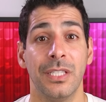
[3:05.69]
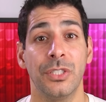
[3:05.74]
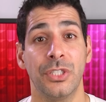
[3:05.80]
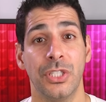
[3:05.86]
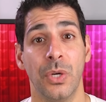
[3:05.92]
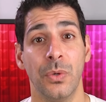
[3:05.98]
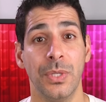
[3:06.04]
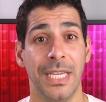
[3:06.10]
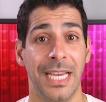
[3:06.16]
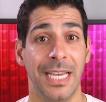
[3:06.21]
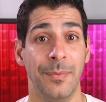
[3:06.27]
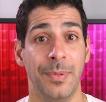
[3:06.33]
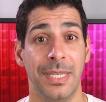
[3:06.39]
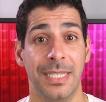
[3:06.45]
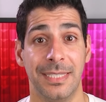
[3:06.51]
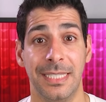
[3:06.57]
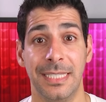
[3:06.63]
The Sony
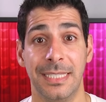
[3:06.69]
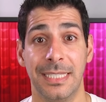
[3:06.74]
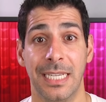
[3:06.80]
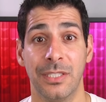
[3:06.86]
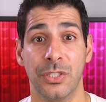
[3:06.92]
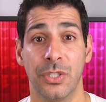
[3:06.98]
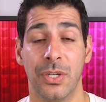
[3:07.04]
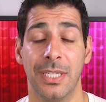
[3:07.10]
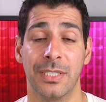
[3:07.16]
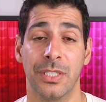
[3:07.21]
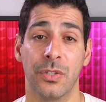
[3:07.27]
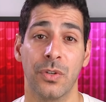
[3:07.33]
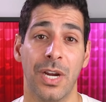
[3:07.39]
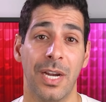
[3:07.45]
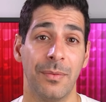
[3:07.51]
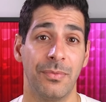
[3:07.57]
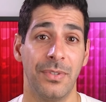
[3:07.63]
APS-C sensor has a
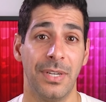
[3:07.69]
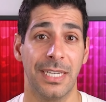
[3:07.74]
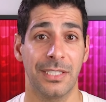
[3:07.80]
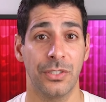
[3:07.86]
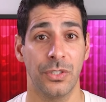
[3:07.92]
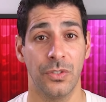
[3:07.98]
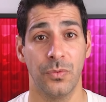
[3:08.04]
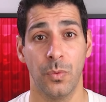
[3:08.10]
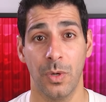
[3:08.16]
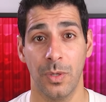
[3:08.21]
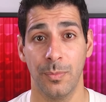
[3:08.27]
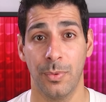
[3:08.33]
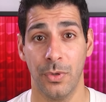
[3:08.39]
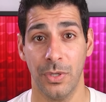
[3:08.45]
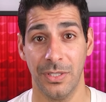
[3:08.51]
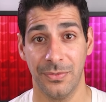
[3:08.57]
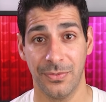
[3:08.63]
crop factor of
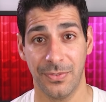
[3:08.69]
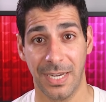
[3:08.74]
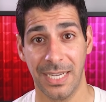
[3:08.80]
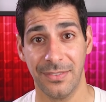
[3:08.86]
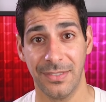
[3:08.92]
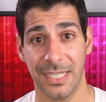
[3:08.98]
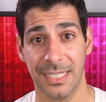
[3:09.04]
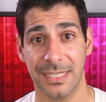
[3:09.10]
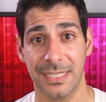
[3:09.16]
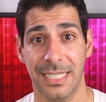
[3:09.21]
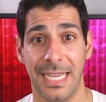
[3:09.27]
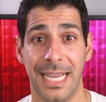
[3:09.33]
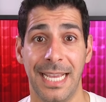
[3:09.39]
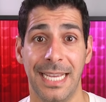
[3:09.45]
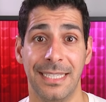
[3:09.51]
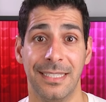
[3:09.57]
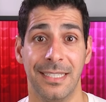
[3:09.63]
1.5x,
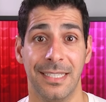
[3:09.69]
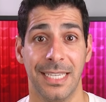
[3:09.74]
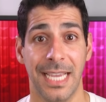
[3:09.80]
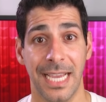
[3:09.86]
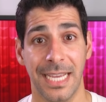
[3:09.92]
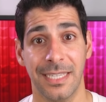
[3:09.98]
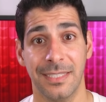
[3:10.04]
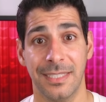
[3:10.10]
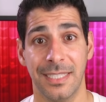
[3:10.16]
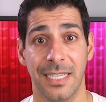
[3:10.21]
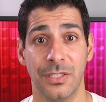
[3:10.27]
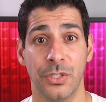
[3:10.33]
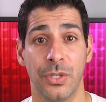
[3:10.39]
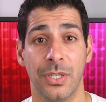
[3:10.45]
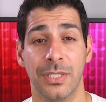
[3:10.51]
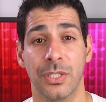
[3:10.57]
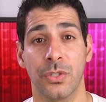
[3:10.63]
and the Canon
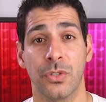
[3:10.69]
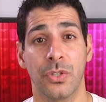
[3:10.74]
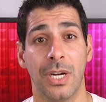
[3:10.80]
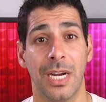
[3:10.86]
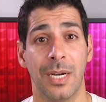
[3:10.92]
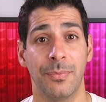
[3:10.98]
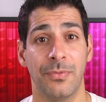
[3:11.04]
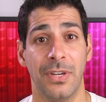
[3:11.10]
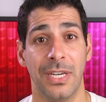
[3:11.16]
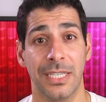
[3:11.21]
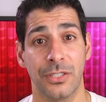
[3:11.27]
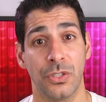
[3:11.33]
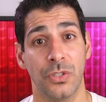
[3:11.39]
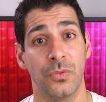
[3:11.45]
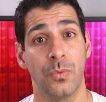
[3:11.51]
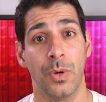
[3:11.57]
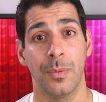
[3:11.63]
sensor has a crop factor of